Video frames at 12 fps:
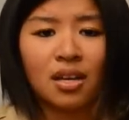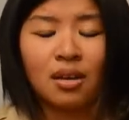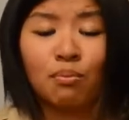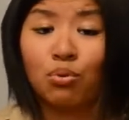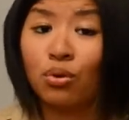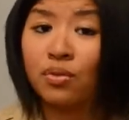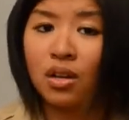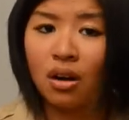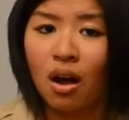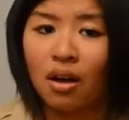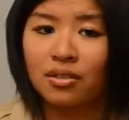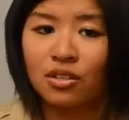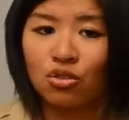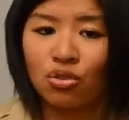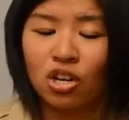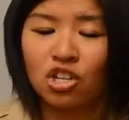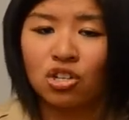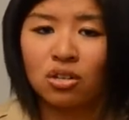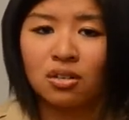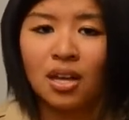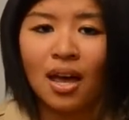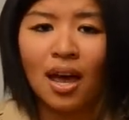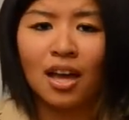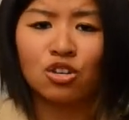improves our concentration,
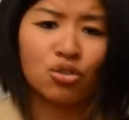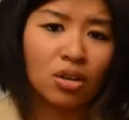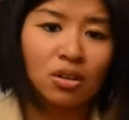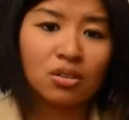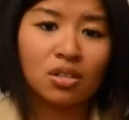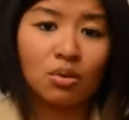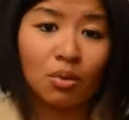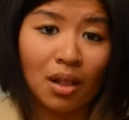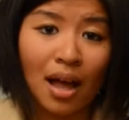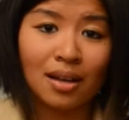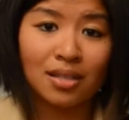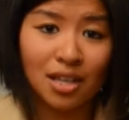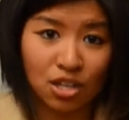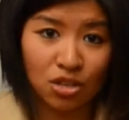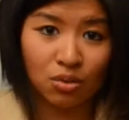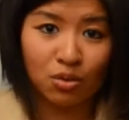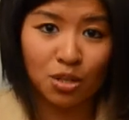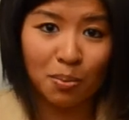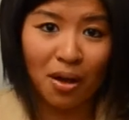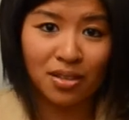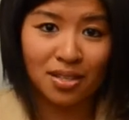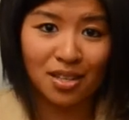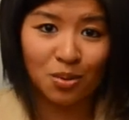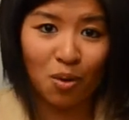and triggers the relaxation
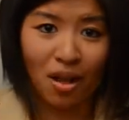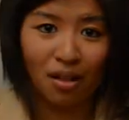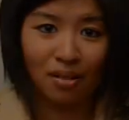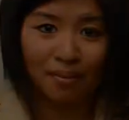response as well.